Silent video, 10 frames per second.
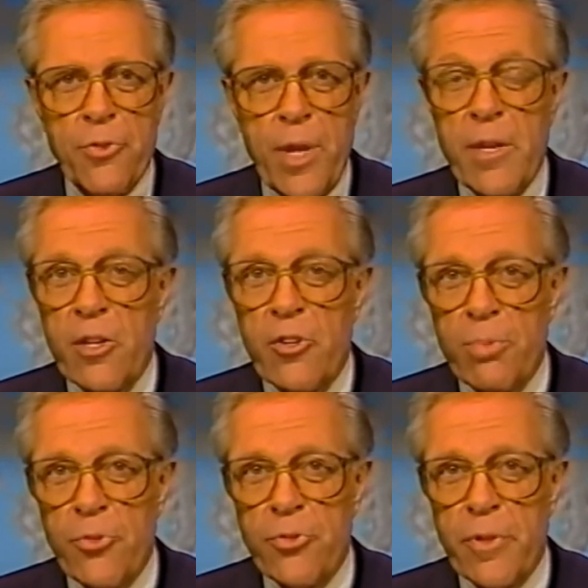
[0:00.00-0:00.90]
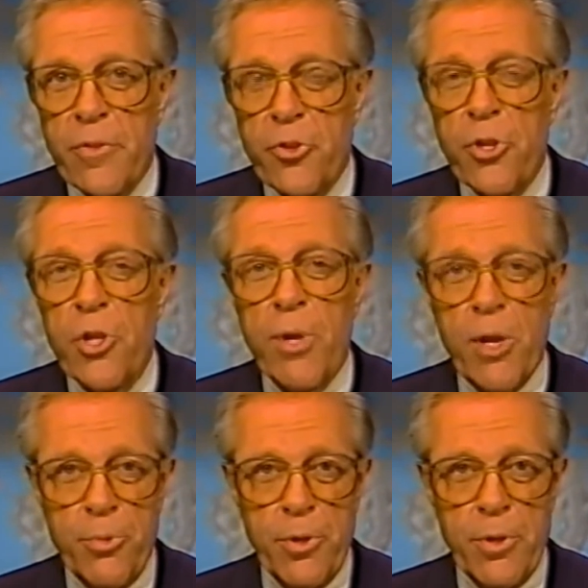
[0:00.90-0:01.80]
and an explosion at the Tokyo
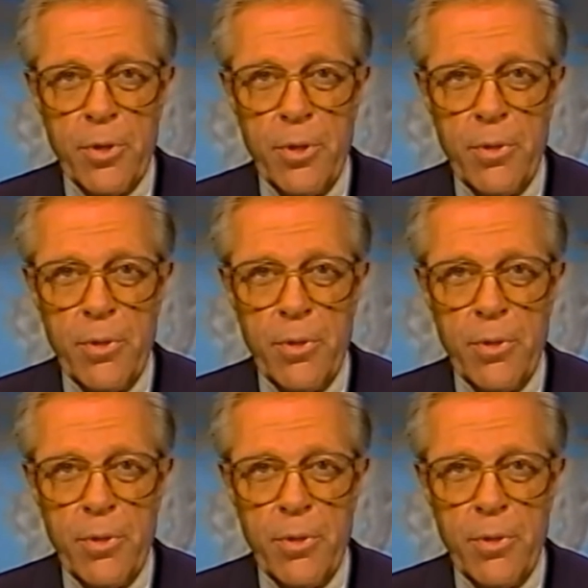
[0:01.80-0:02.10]
airport.